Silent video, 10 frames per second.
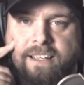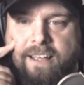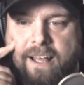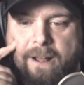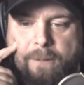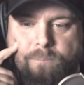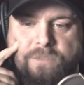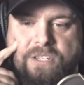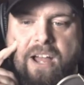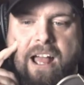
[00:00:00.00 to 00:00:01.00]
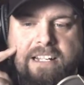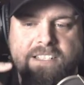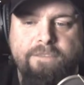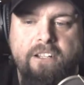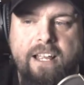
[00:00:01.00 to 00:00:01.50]
So I
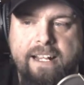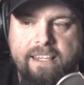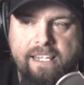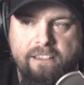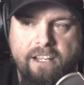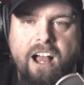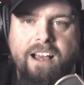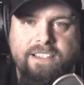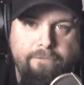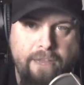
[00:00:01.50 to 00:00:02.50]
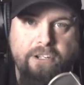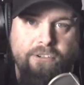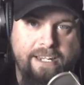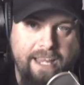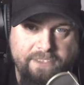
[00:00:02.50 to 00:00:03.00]
just feel like the cost of
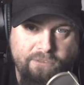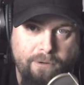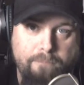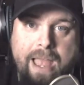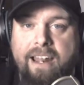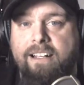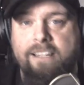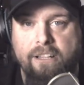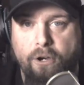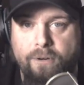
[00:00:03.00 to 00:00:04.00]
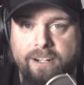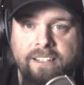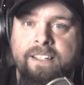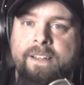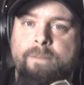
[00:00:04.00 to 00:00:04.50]
entry has dramatically lowered.
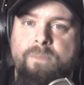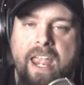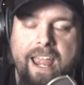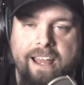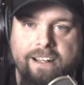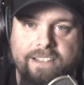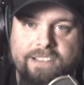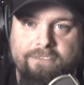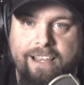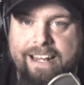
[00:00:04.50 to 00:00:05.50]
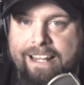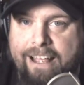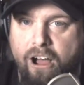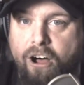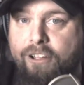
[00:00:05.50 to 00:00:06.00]
And like
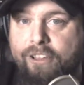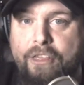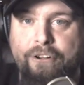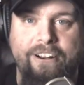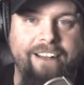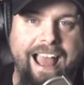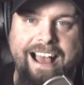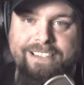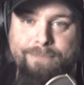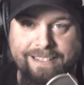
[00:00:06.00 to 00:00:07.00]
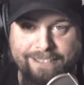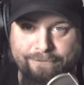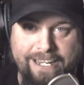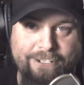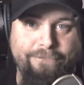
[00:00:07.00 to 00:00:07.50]
all other aspects of
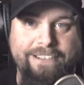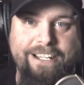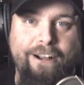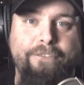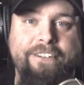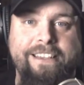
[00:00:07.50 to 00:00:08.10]
nature photography,